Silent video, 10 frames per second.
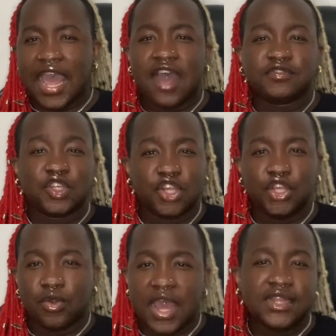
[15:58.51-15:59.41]
after, you
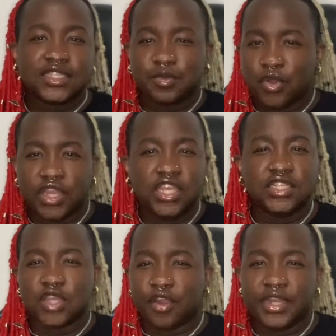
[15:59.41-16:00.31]
know, at this point,
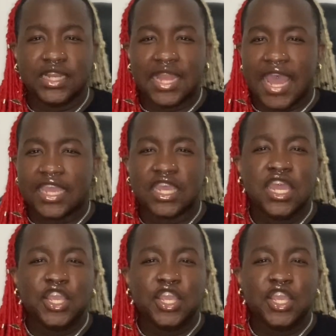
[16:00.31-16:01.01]
he's already like,